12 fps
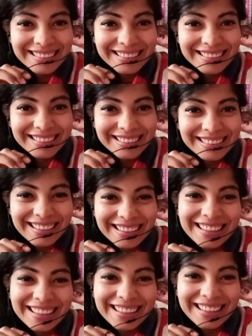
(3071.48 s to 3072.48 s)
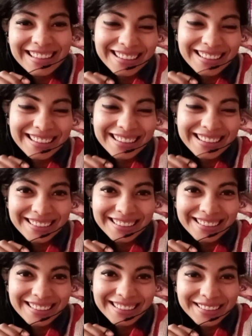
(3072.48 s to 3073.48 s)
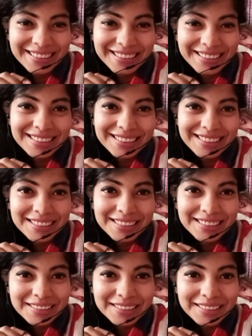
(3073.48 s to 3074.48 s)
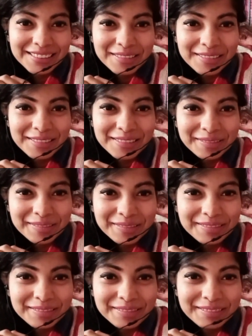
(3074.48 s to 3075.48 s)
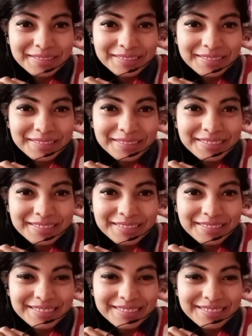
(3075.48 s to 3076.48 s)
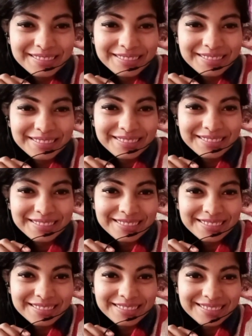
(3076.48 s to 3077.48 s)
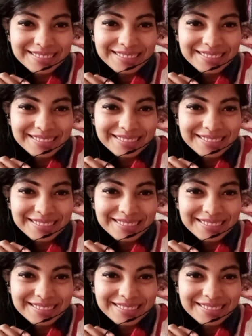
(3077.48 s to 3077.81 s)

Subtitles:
(silent)